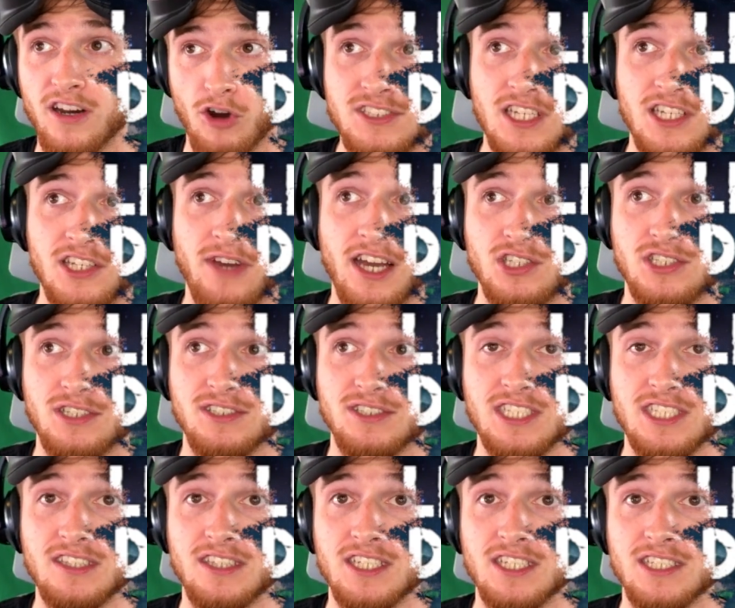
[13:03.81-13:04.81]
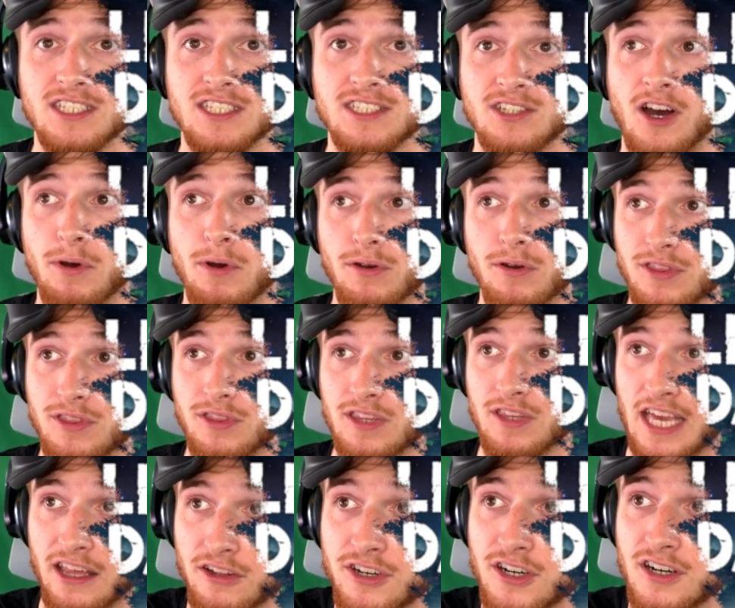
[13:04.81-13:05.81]
And you actually see this on both the
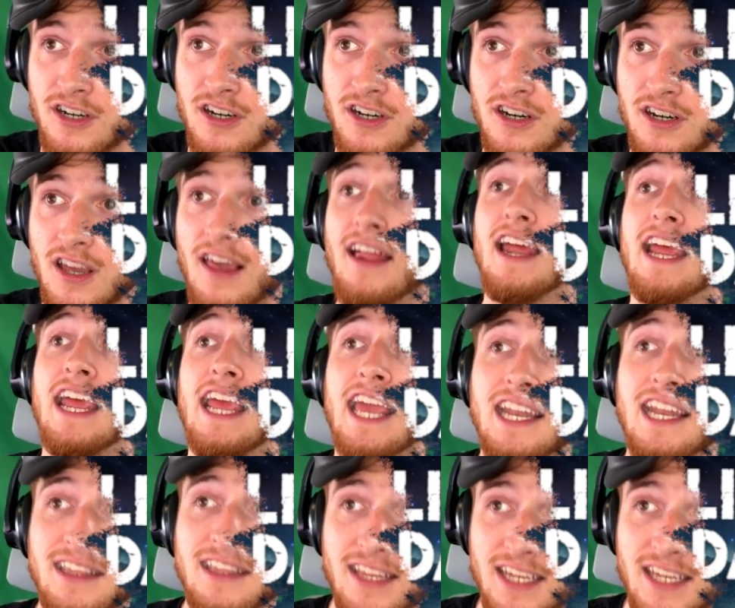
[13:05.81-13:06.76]
elder and the